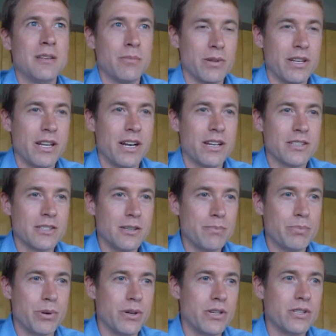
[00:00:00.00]
But then at
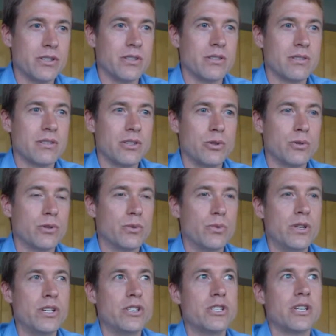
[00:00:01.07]
some point you will
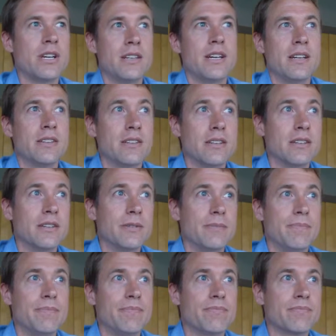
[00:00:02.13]
reach
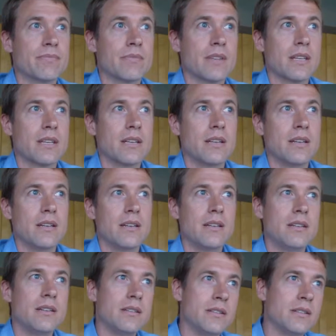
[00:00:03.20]

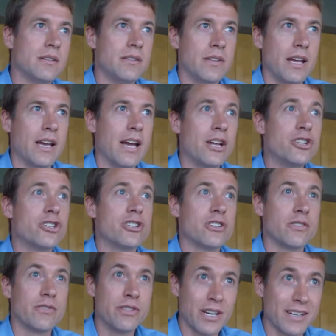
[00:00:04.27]
the edges
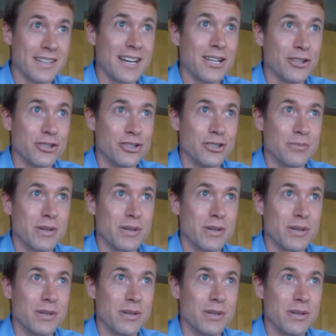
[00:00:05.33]
of technology.